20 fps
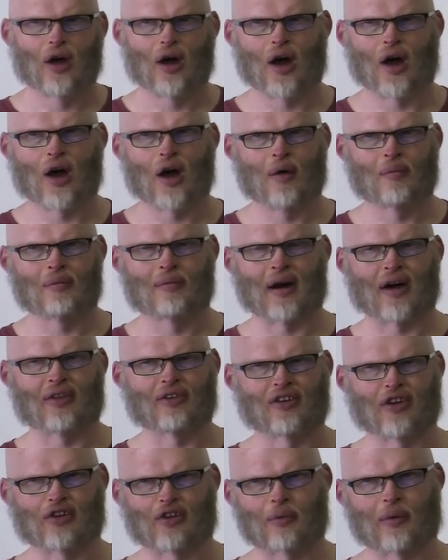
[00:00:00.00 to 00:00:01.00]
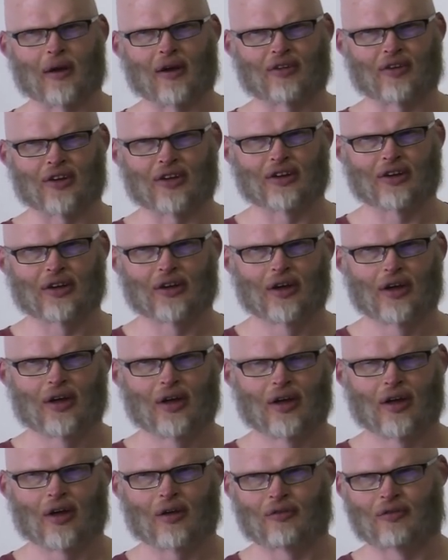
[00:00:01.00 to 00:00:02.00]
anticipated
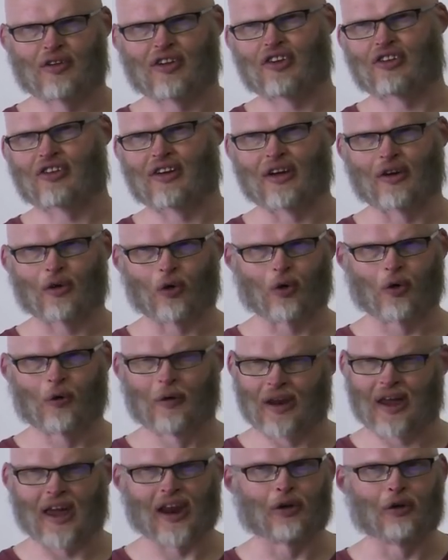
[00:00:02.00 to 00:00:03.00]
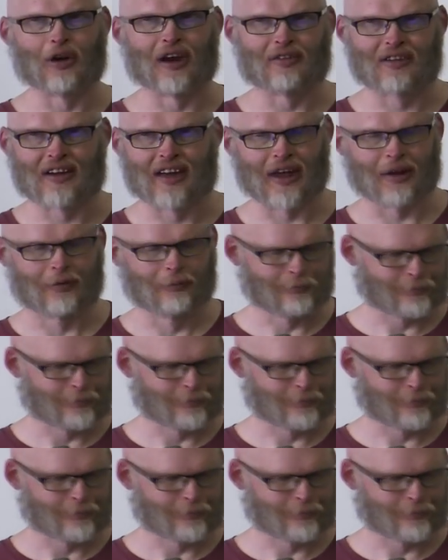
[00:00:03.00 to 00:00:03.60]
visiting or let alone living in,